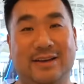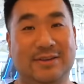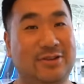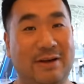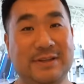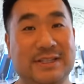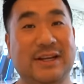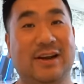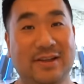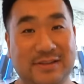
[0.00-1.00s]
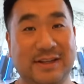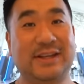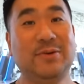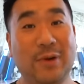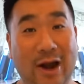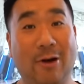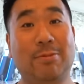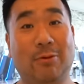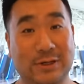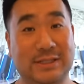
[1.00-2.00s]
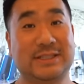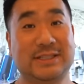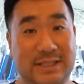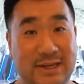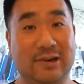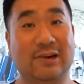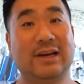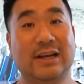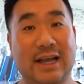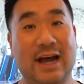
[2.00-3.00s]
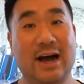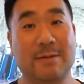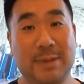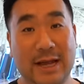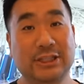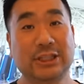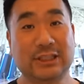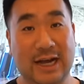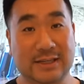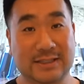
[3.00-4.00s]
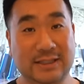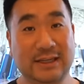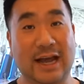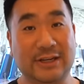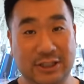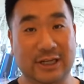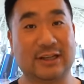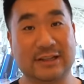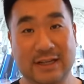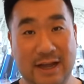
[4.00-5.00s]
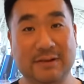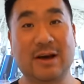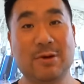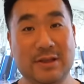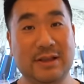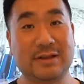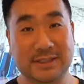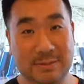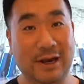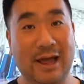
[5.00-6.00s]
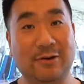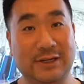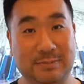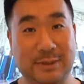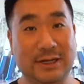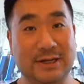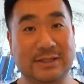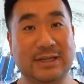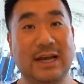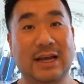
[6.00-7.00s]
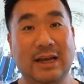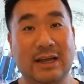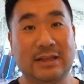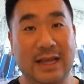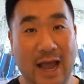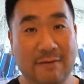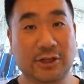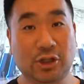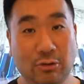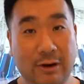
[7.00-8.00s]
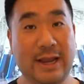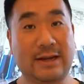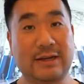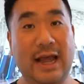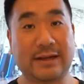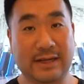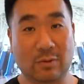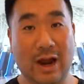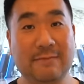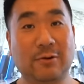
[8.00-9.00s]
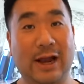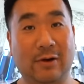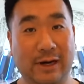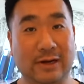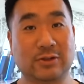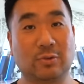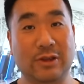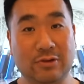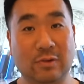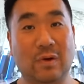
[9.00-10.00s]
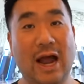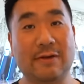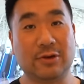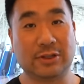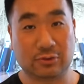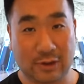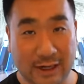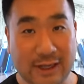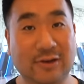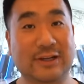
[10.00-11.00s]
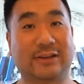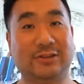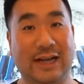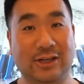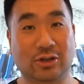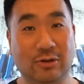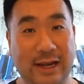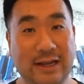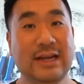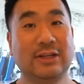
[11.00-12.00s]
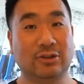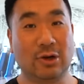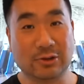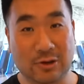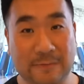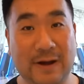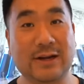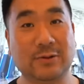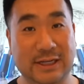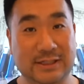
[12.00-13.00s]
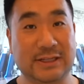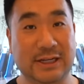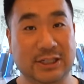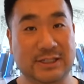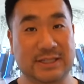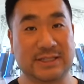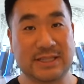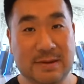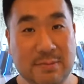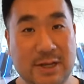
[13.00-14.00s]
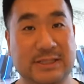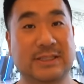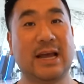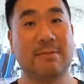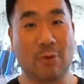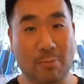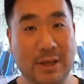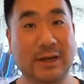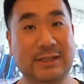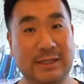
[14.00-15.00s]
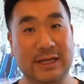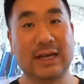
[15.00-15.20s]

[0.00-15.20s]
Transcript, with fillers: So I visited lots of new airports this year. Uh, Beijing, Daxing and Jeddah, they have common similarity because they have a train at the arrival area. So when you arrive, you directly connect to that train to go to your final destination. It's a seamless mobility